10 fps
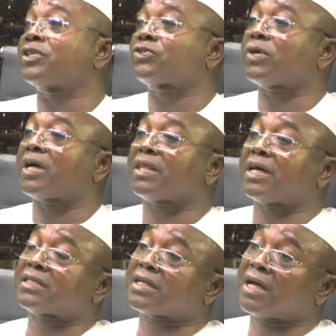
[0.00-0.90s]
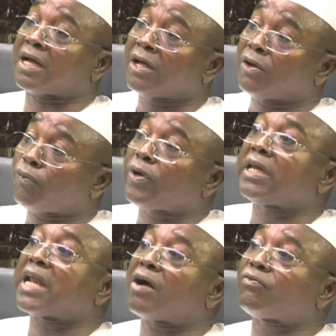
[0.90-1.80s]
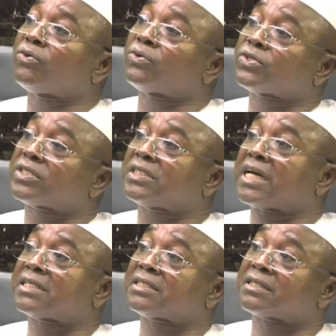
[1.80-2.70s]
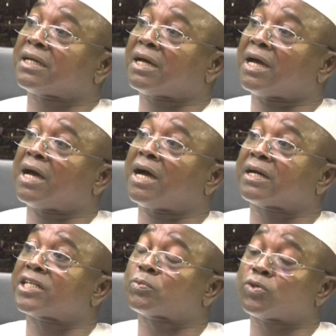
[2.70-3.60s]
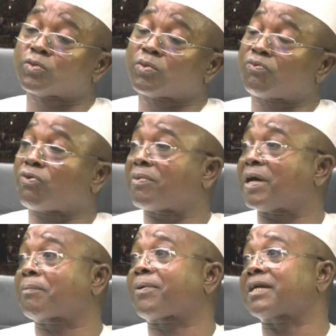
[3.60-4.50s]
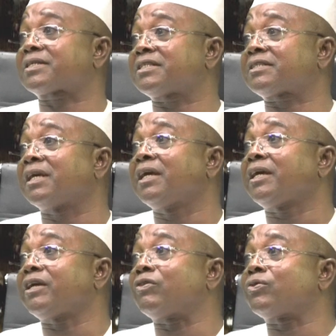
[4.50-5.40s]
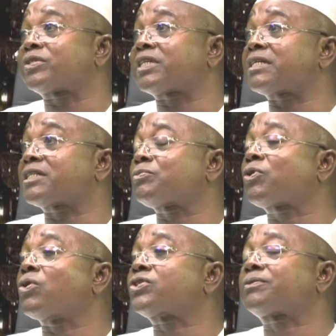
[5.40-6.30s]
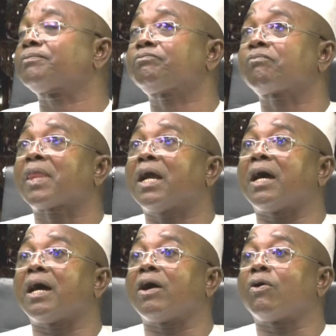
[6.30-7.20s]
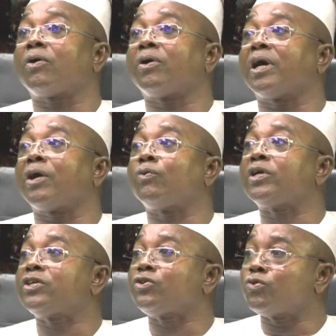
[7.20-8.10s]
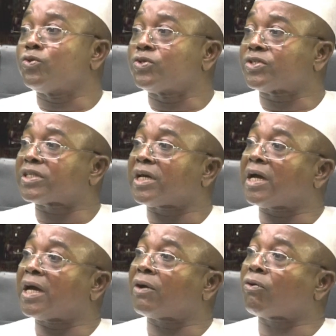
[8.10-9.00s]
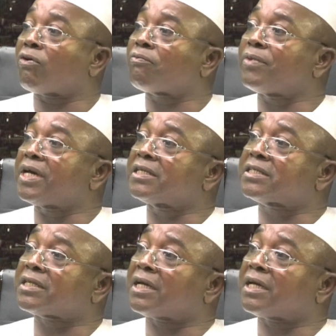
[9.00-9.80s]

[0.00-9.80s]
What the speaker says: sure that we nab those that are responsible for malpractice in those centers. Because we use government